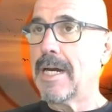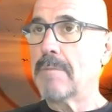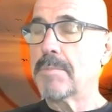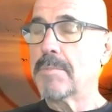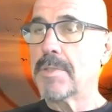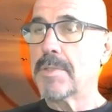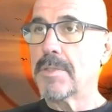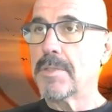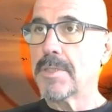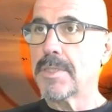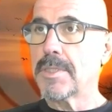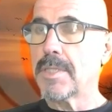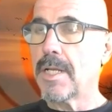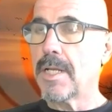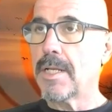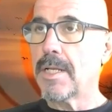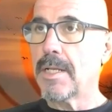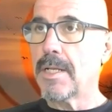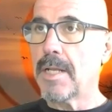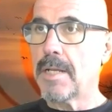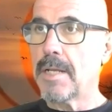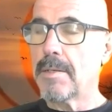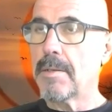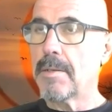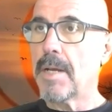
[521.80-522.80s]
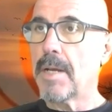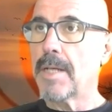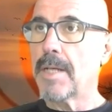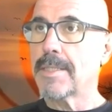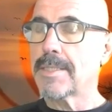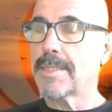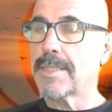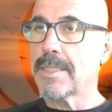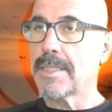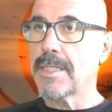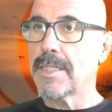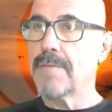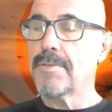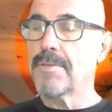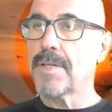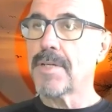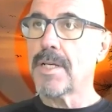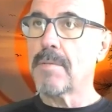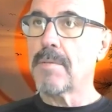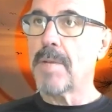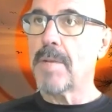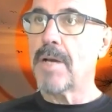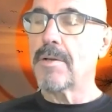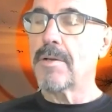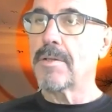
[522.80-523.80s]
There's a significant
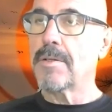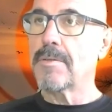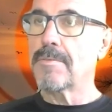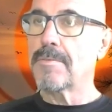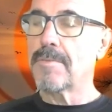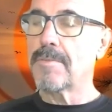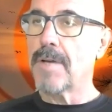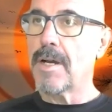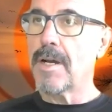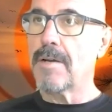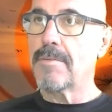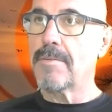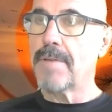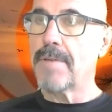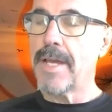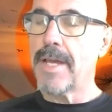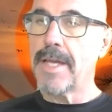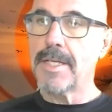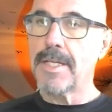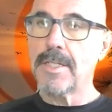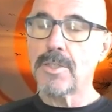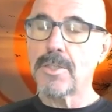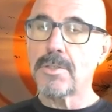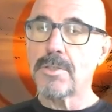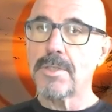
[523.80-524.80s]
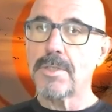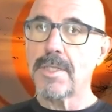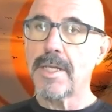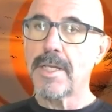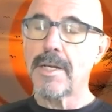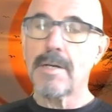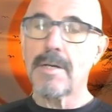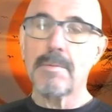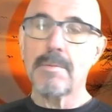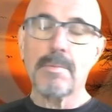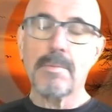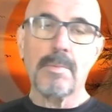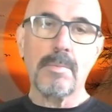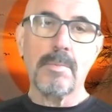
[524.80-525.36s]
amount of head injury there,